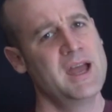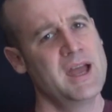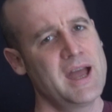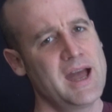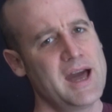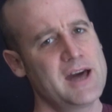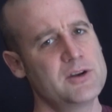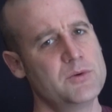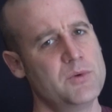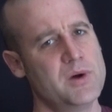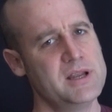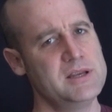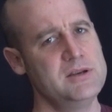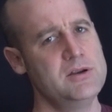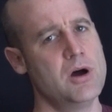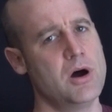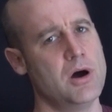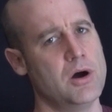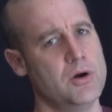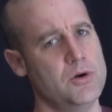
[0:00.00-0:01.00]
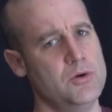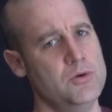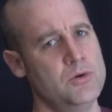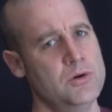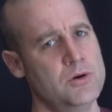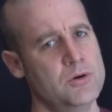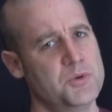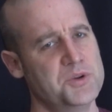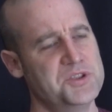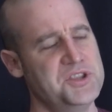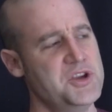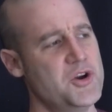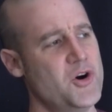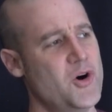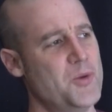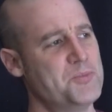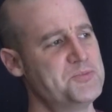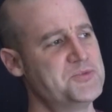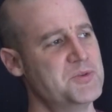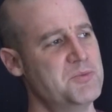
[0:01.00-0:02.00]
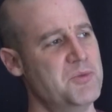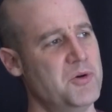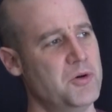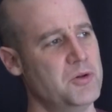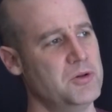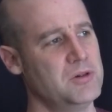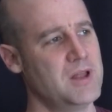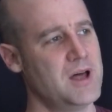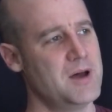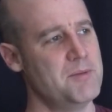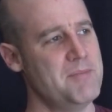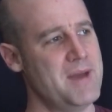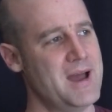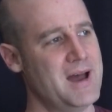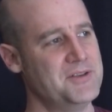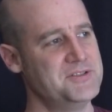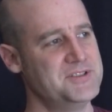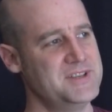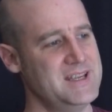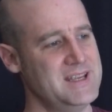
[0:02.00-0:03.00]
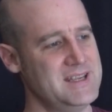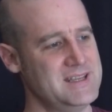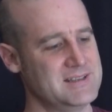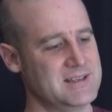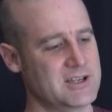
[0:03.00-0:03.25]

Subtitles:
how do I know what the optimal amount is?